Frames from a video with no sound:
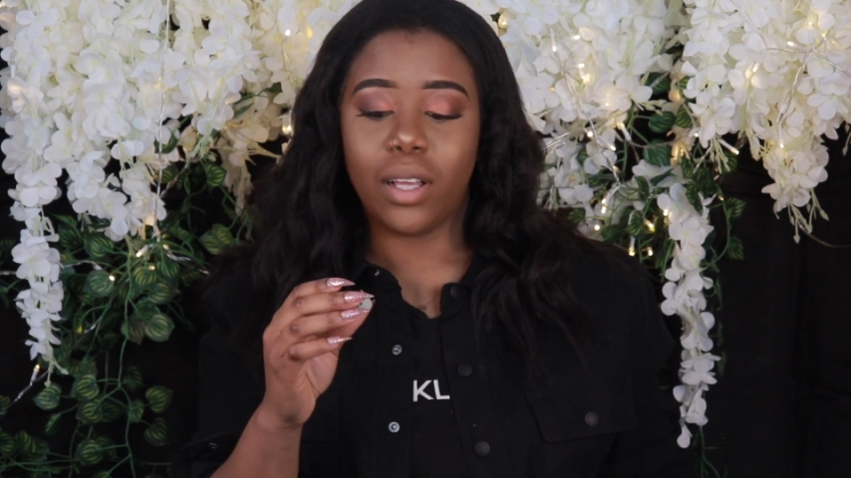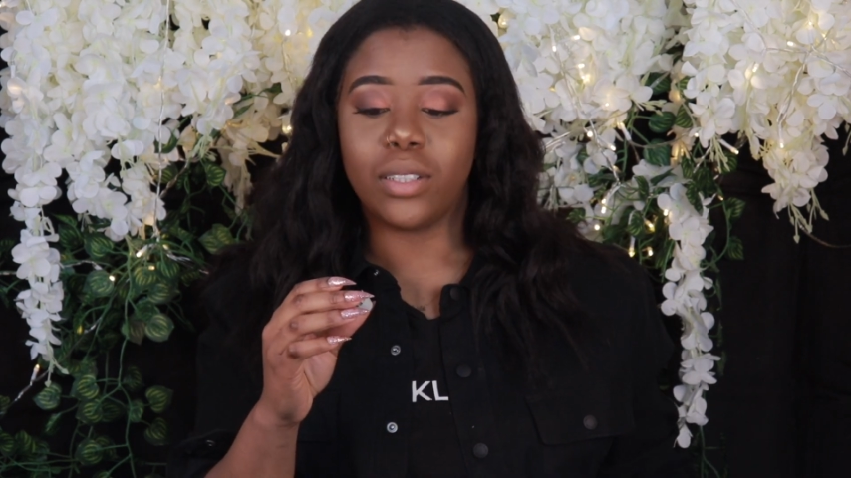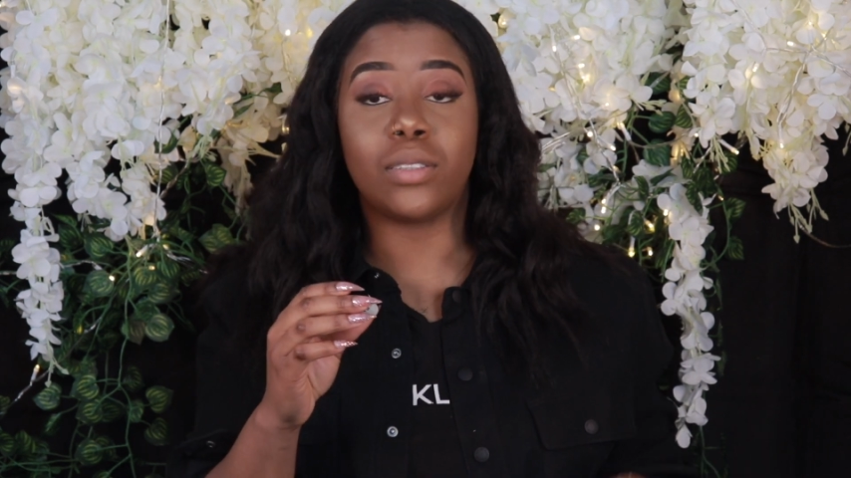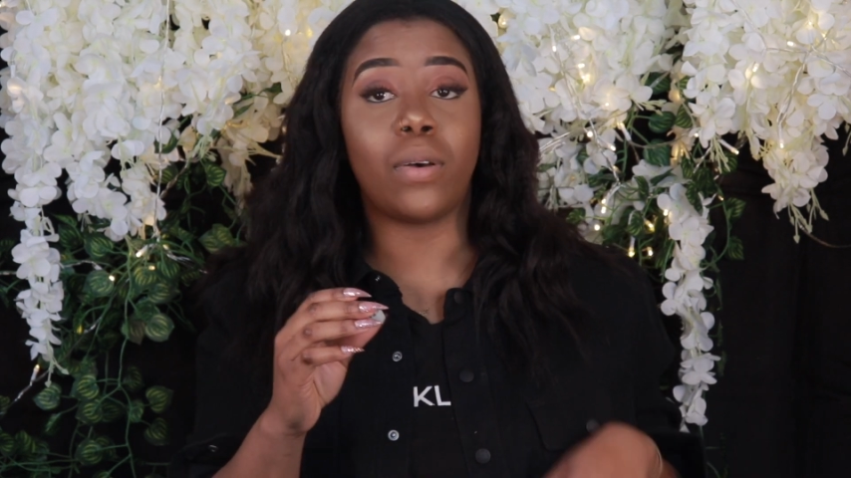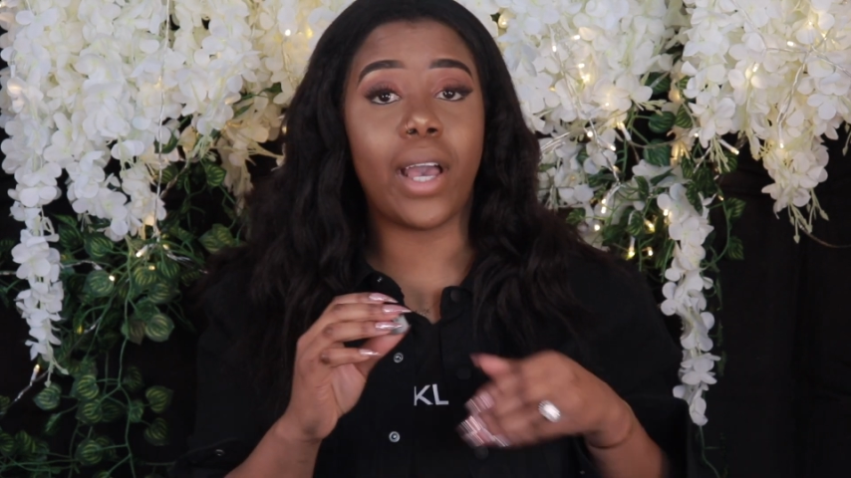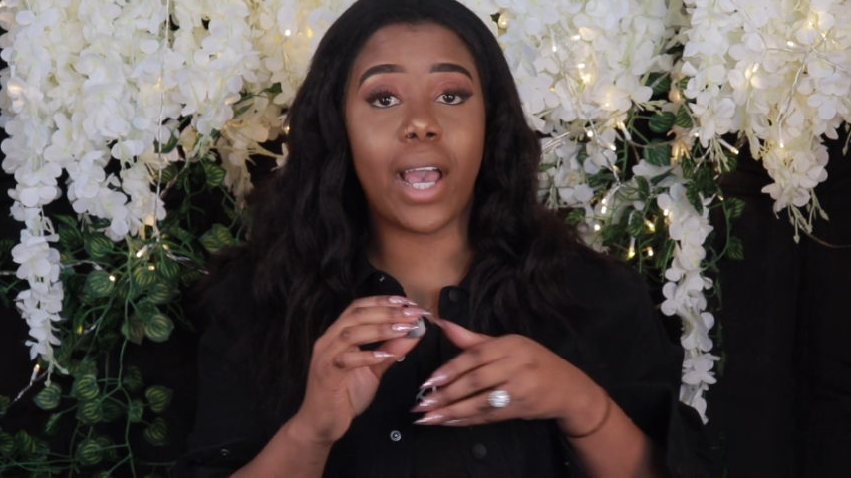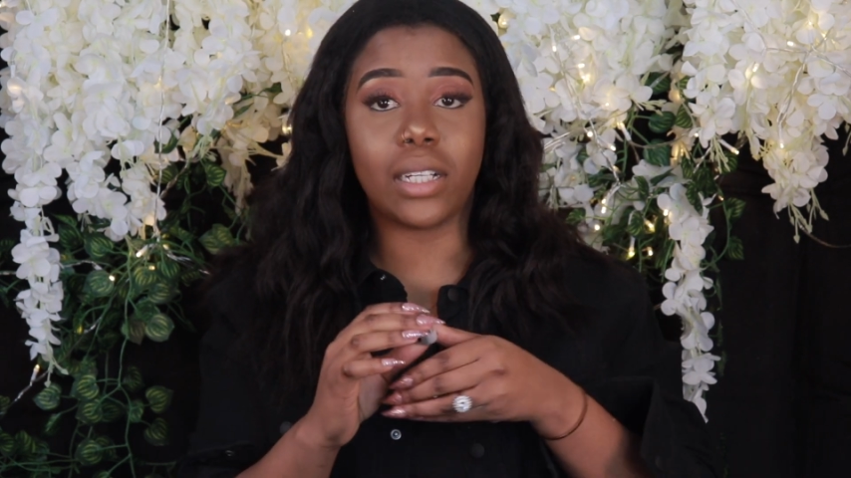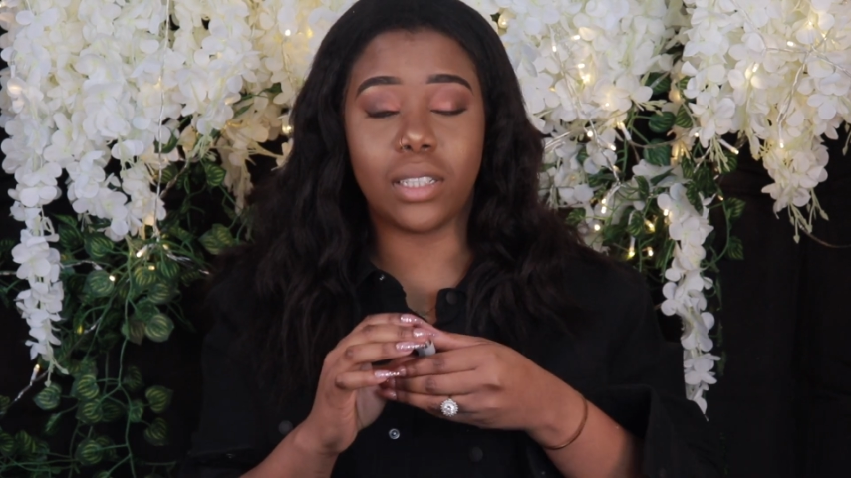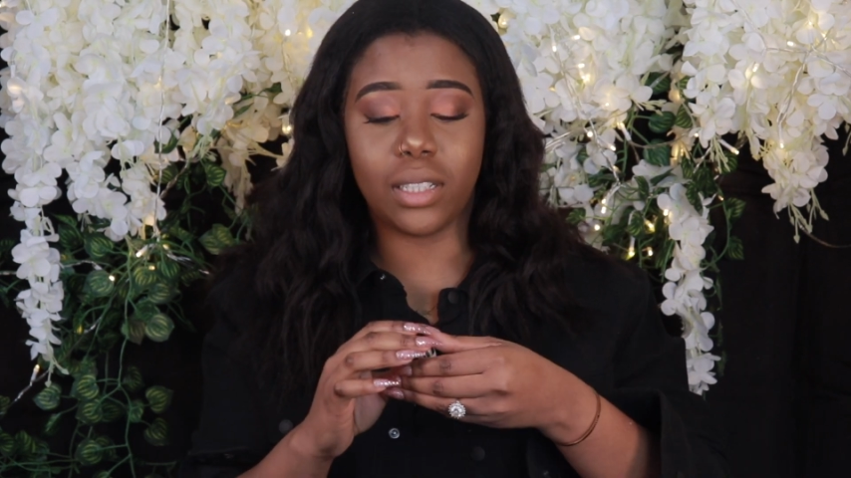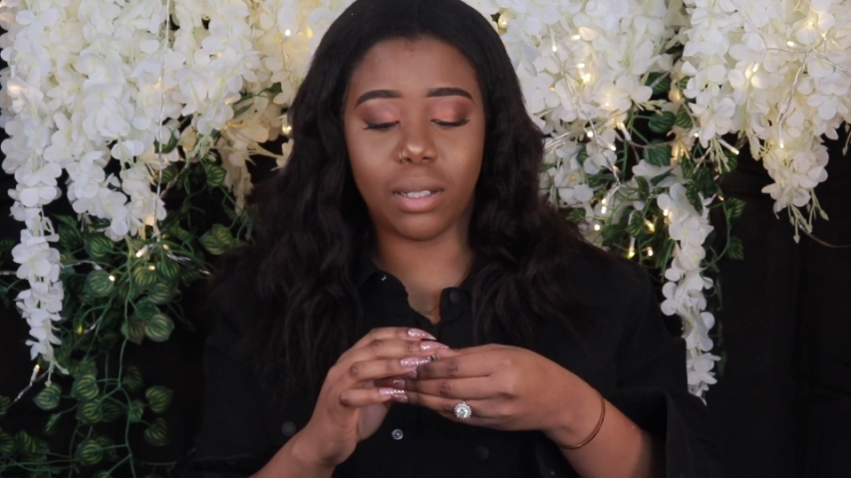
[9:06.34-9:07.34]
So I
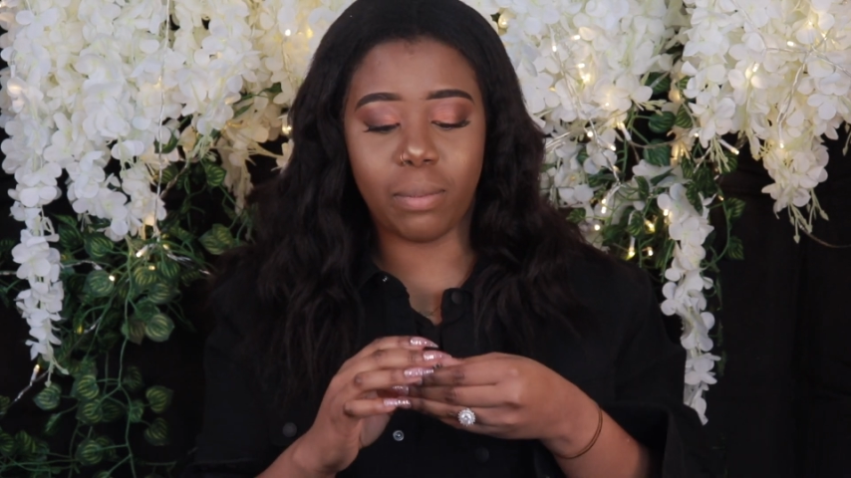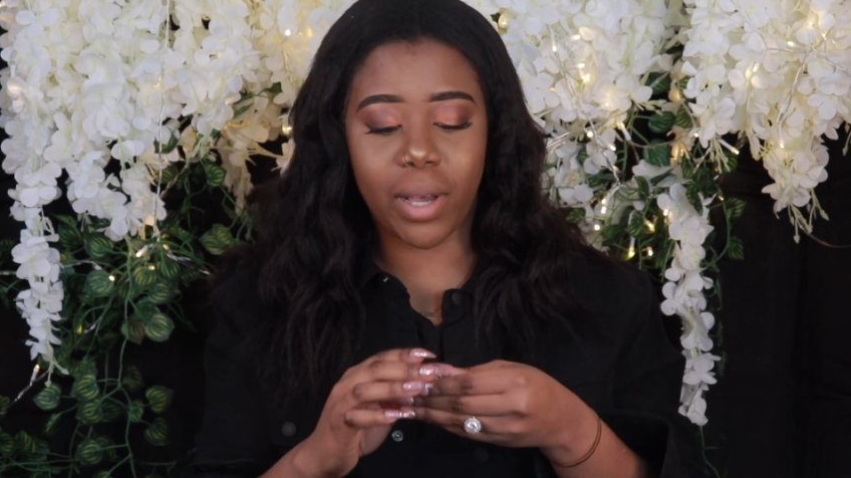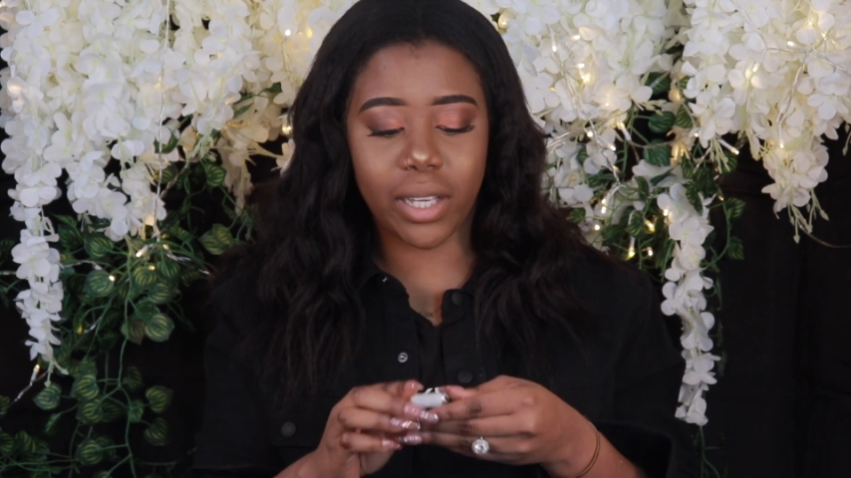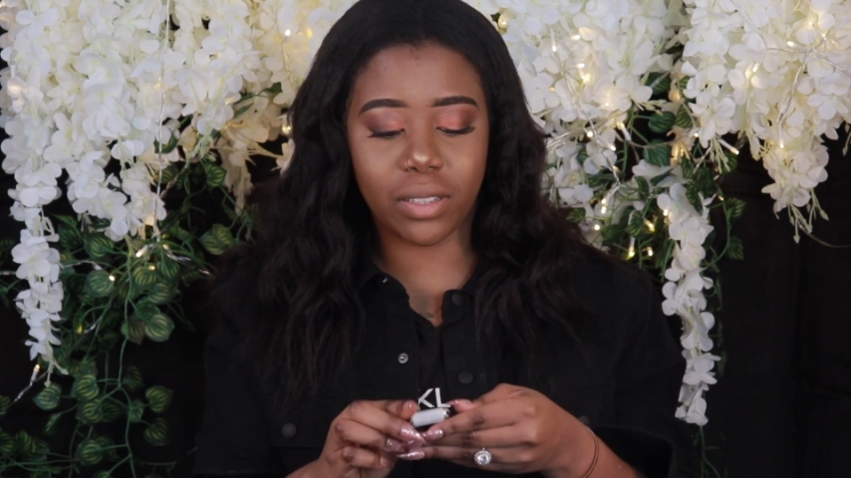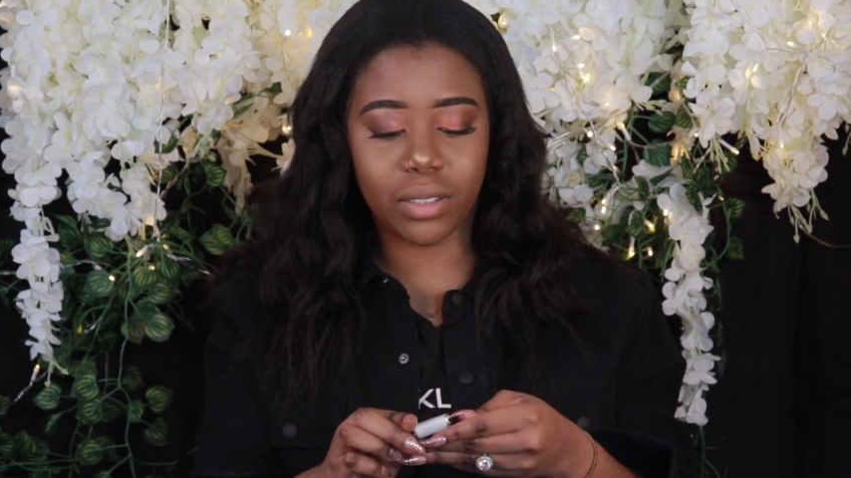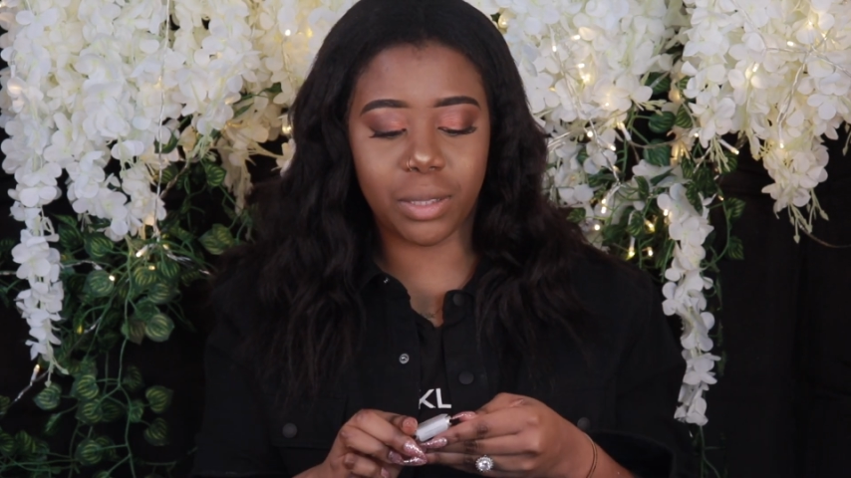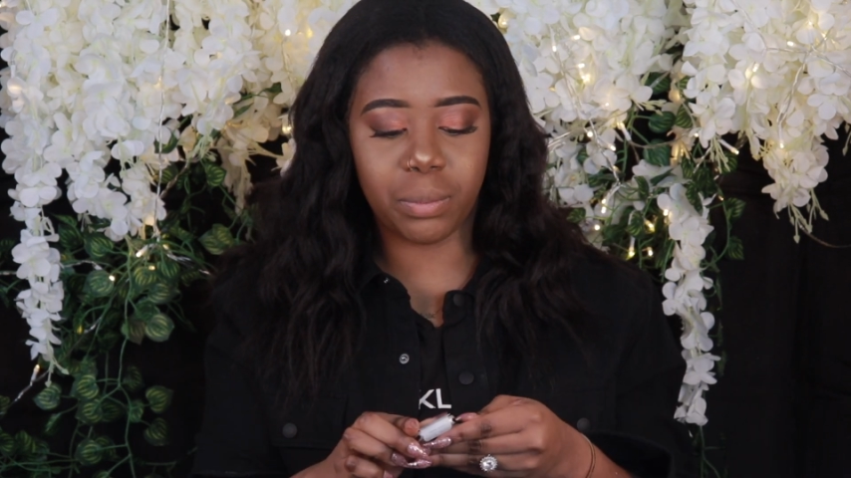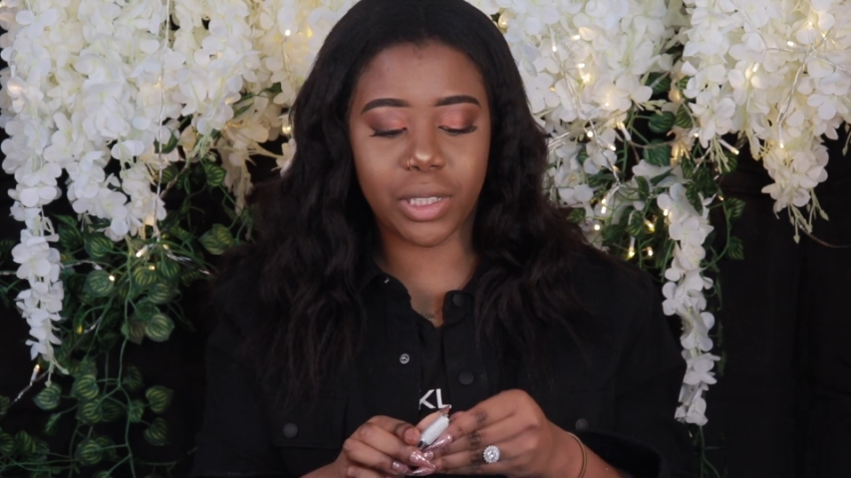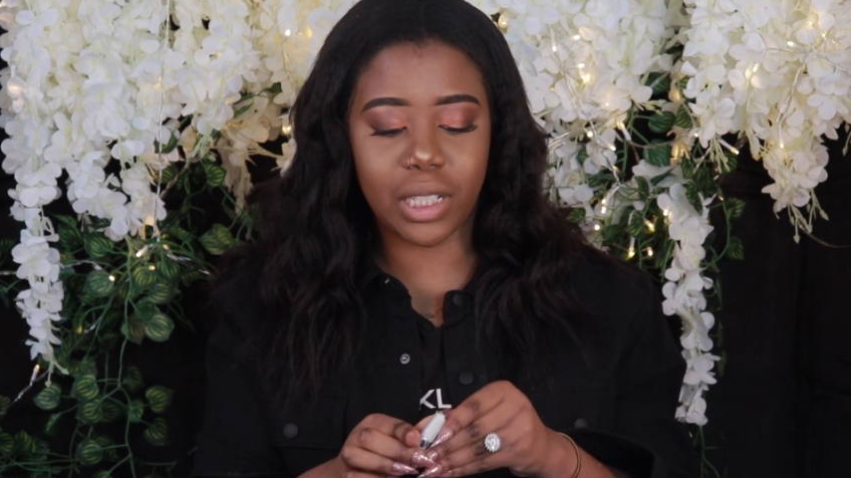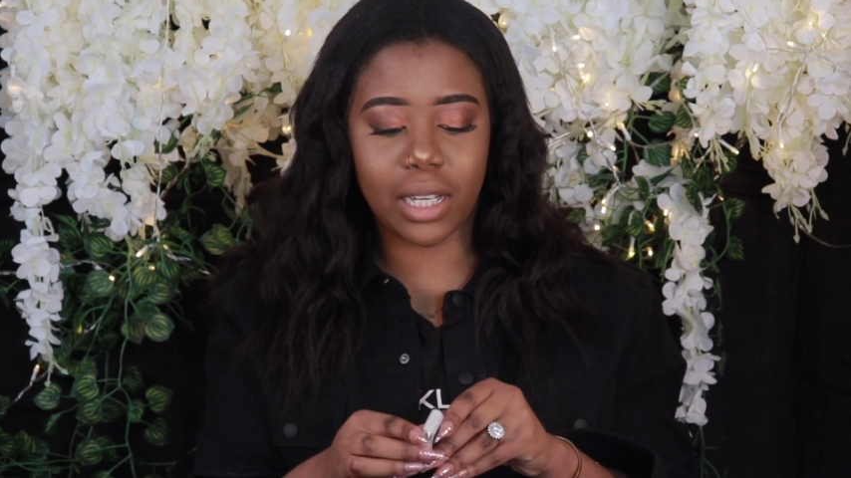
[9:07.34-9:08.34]
actually did buy a screen
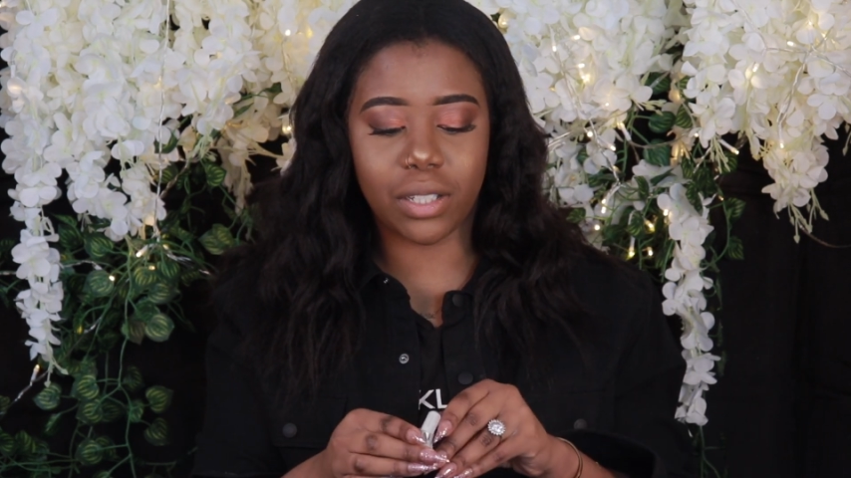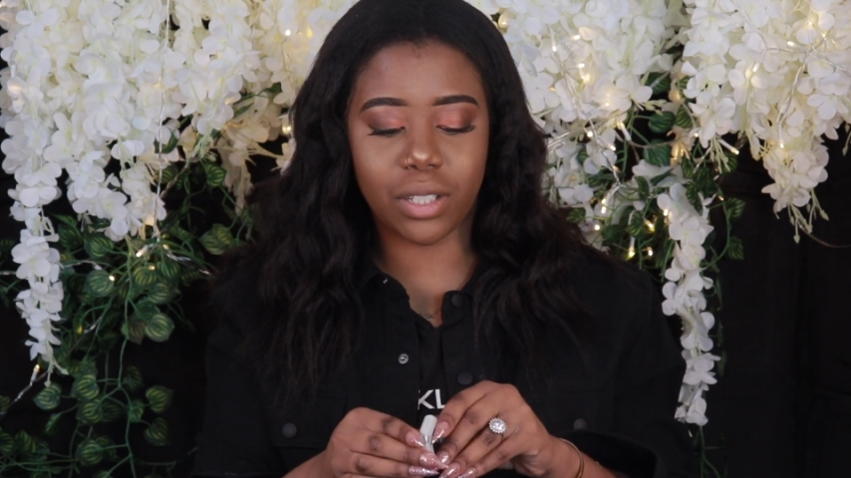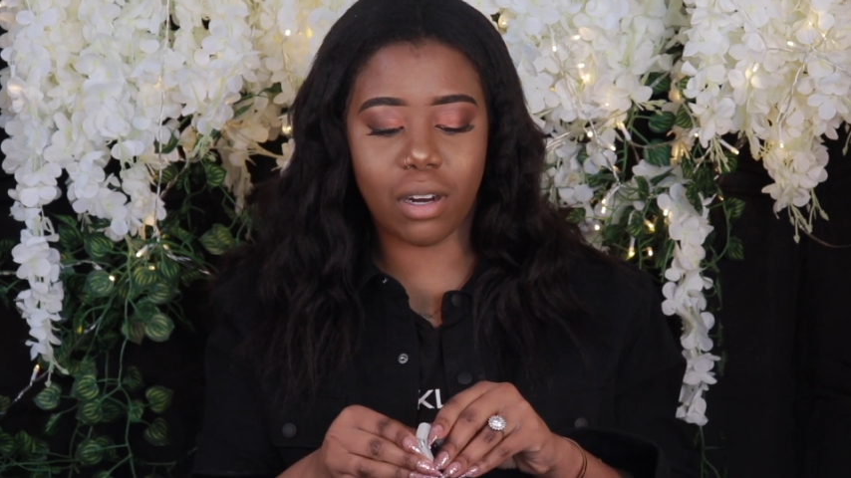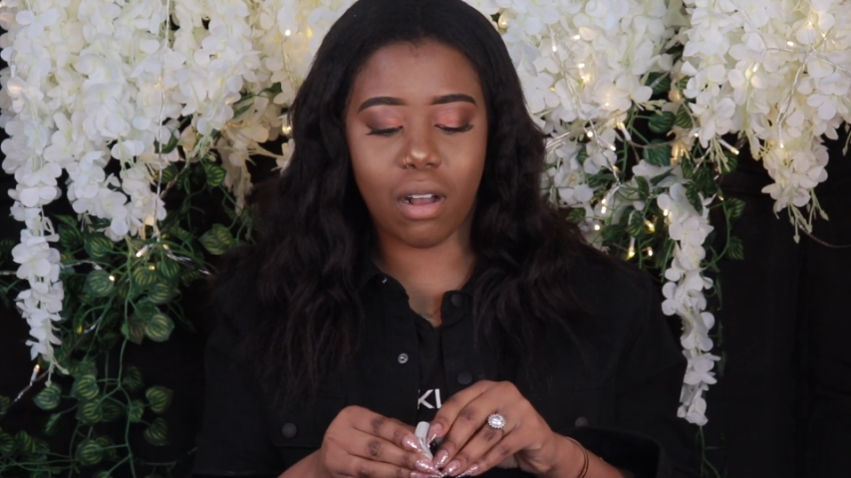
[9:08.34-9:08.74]
protector